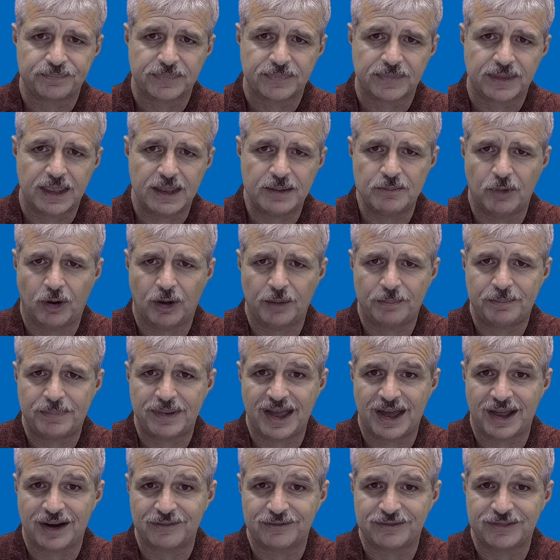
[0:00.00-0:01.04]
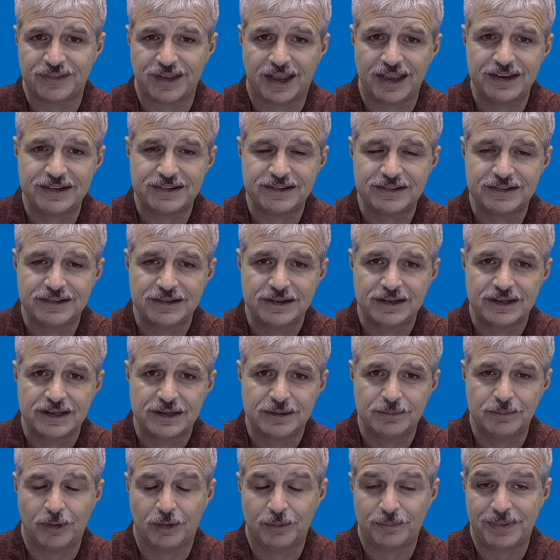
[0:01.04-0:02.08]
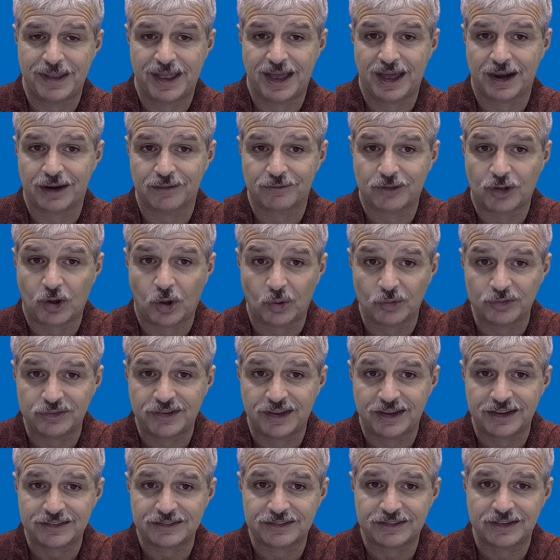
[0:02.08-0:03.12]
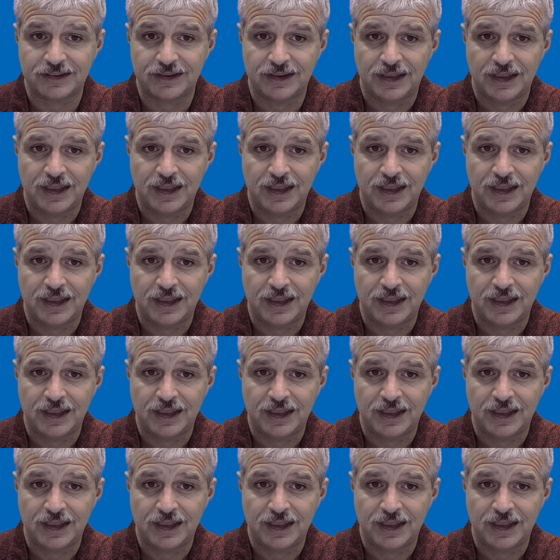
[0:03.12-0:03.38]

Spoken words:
It might be out of date, it might be out of context,